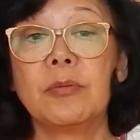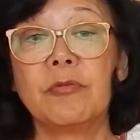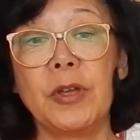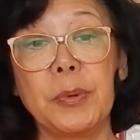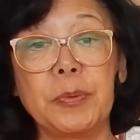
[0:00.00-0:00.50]

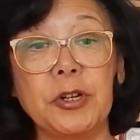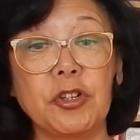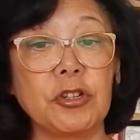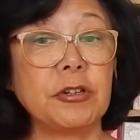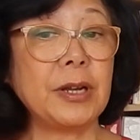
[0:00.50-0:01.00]
vapor
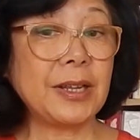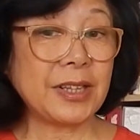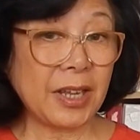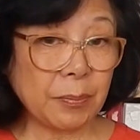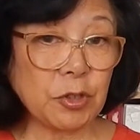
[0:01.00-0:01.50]
pressure and
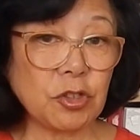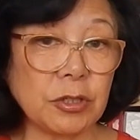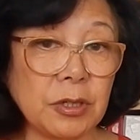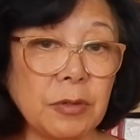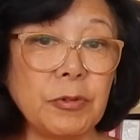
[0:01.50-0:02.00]

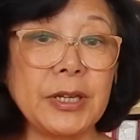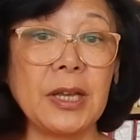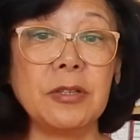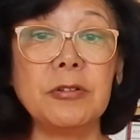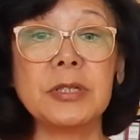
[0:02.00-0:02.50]
temperature, we
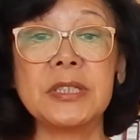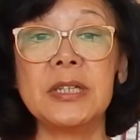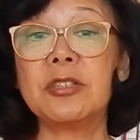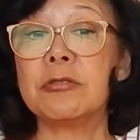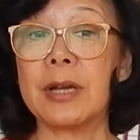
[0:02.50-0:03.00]
can use
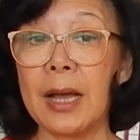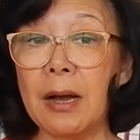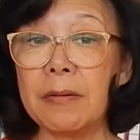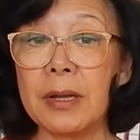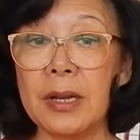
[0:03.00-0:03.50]
it to
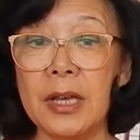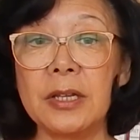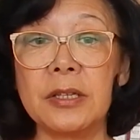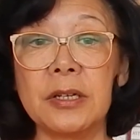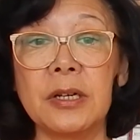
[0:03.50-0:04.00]

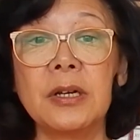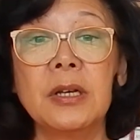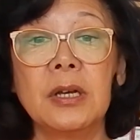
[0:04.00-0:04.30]
calculate the